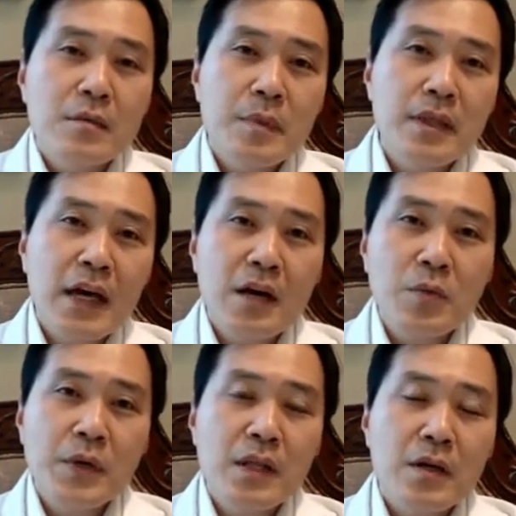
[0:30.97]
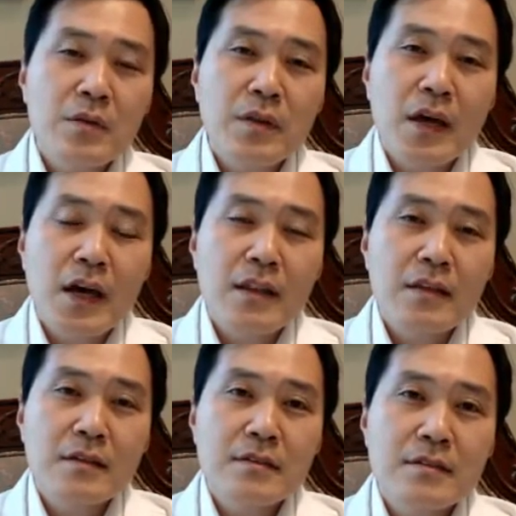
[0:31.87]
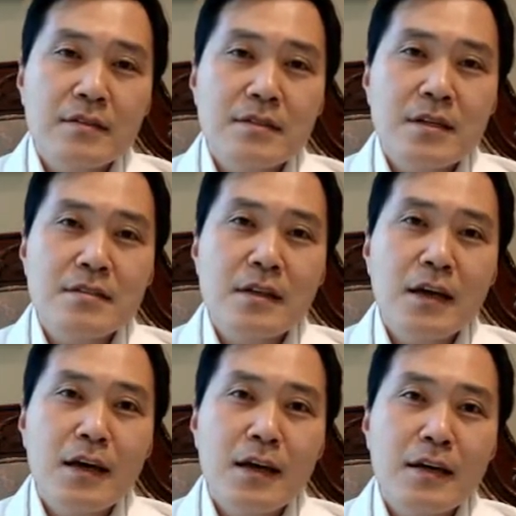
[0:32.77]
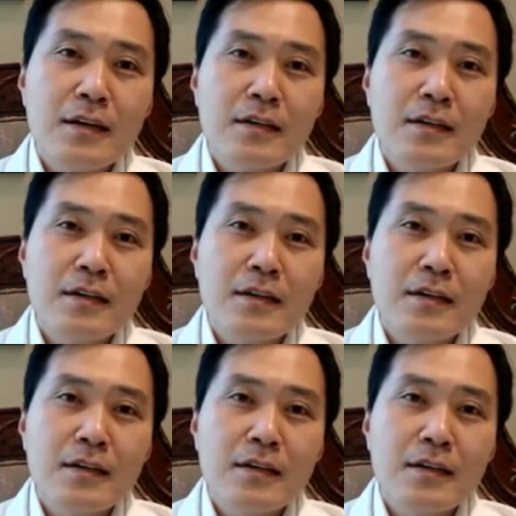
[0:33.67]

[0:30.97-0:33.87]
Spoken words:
But now we know that just like